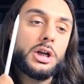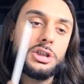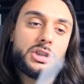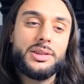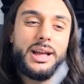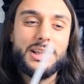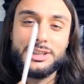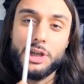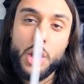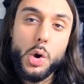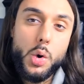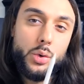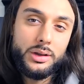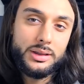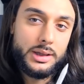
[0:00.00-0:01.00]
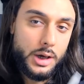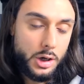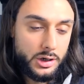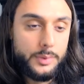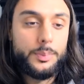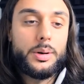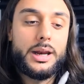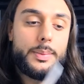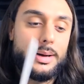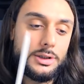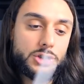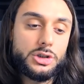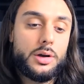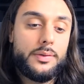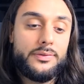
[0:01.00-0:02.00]
So that's the only thing I'd complain about
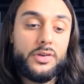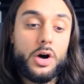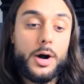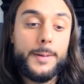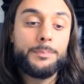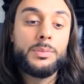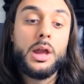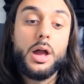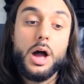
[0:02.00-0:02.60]
so far.